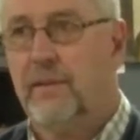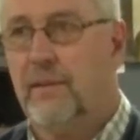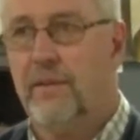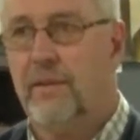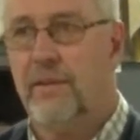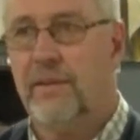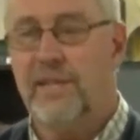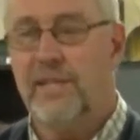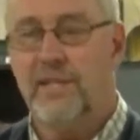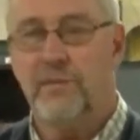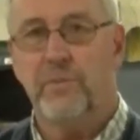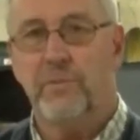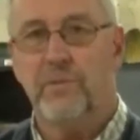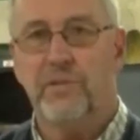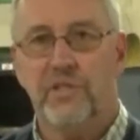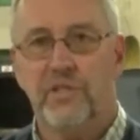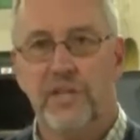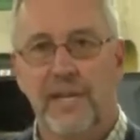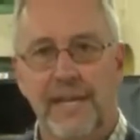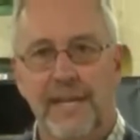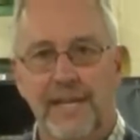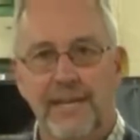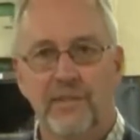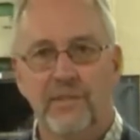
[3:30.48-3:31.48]
These
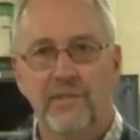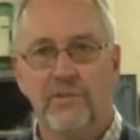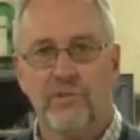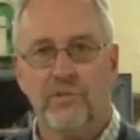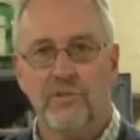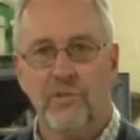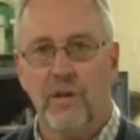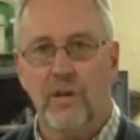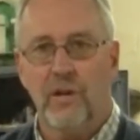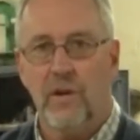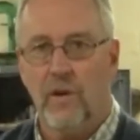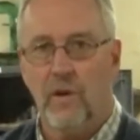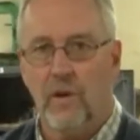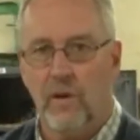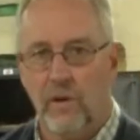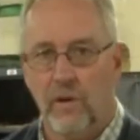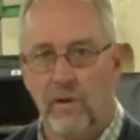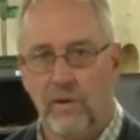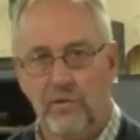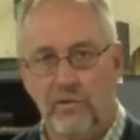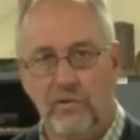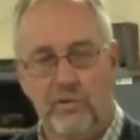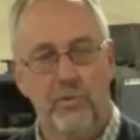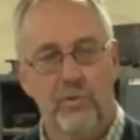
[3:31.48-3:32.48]
machines
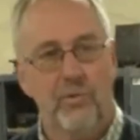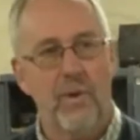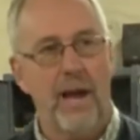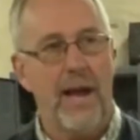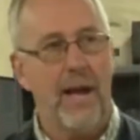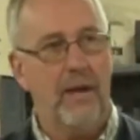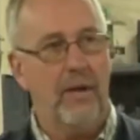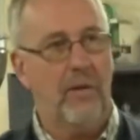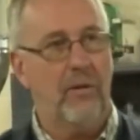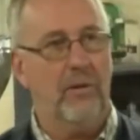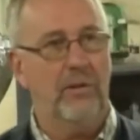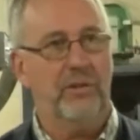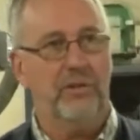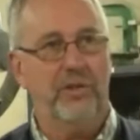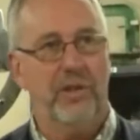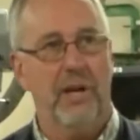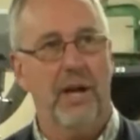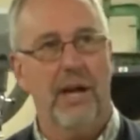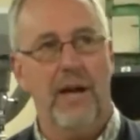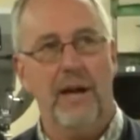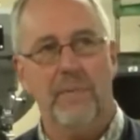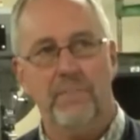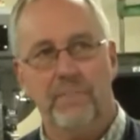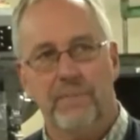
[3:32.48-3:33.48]
are throughout our
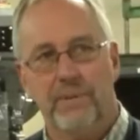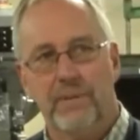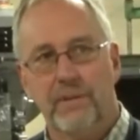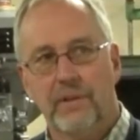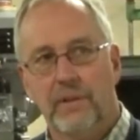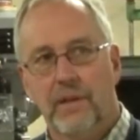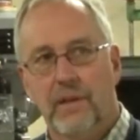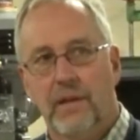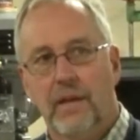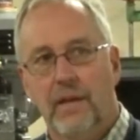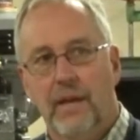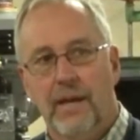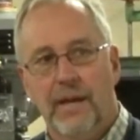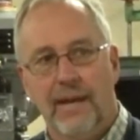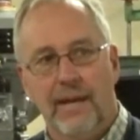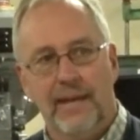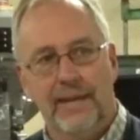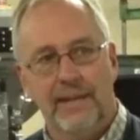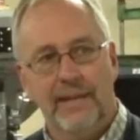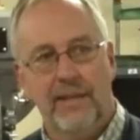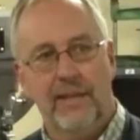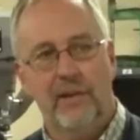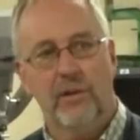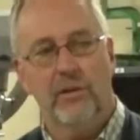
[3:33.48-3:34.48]
shop,
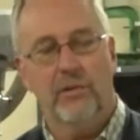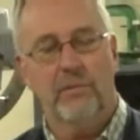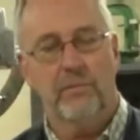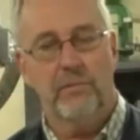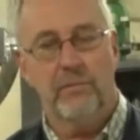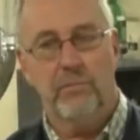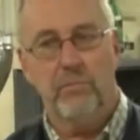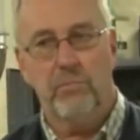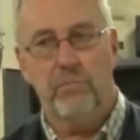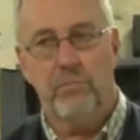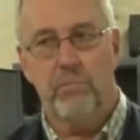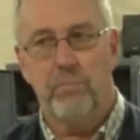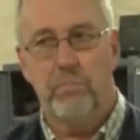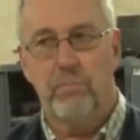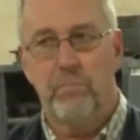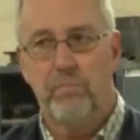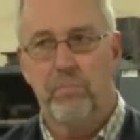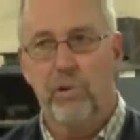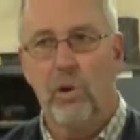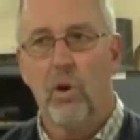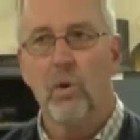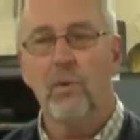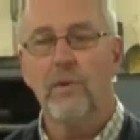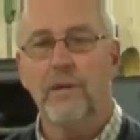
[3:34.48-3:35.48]
and they are
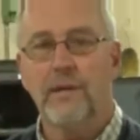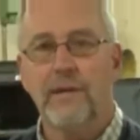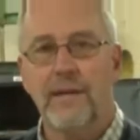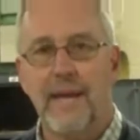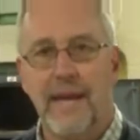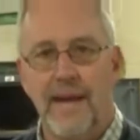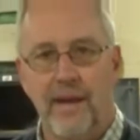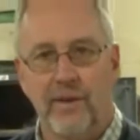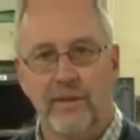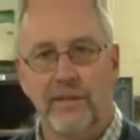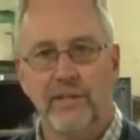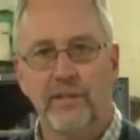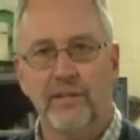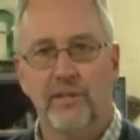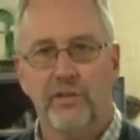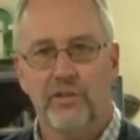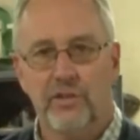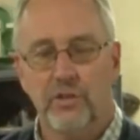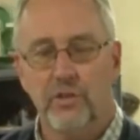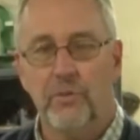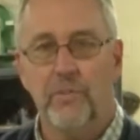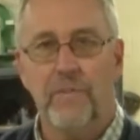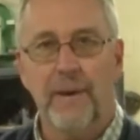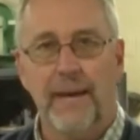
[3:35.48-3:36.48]
broken down into
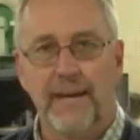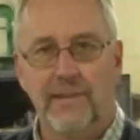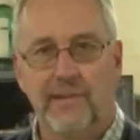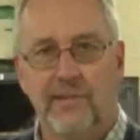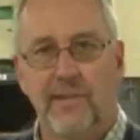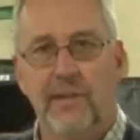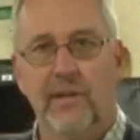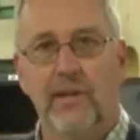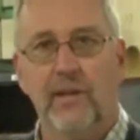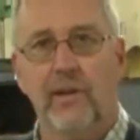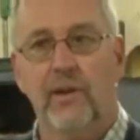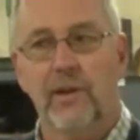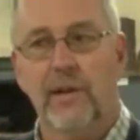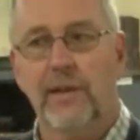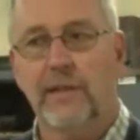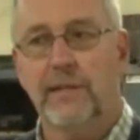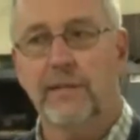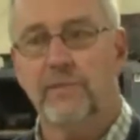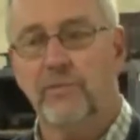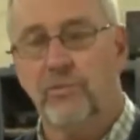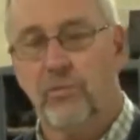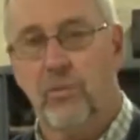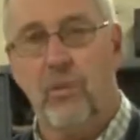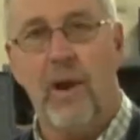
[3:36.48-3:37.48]
2 basic
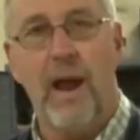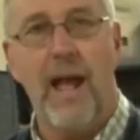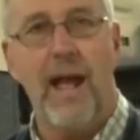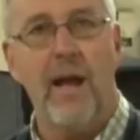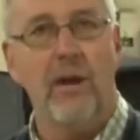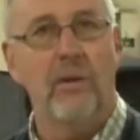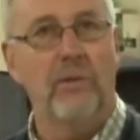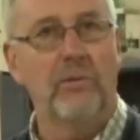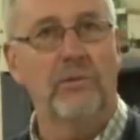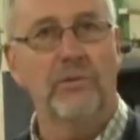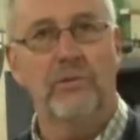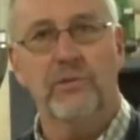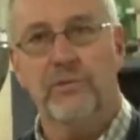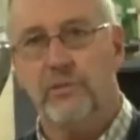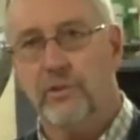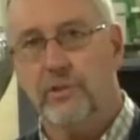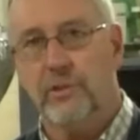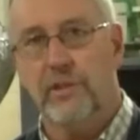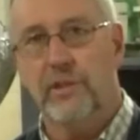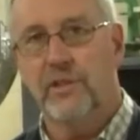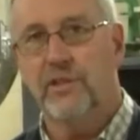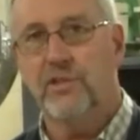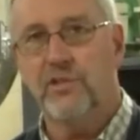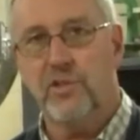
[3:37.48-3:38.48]
areas, rounds
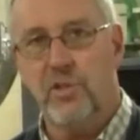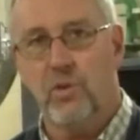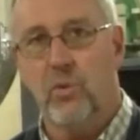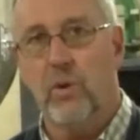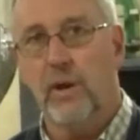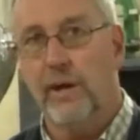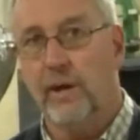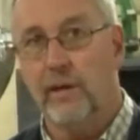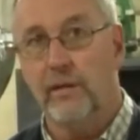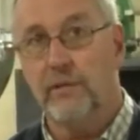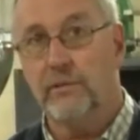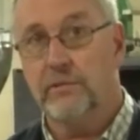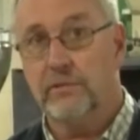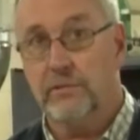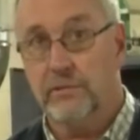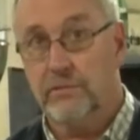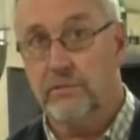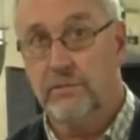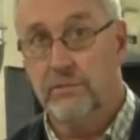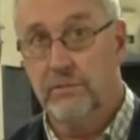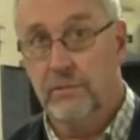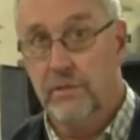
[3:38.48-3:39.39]
and squares.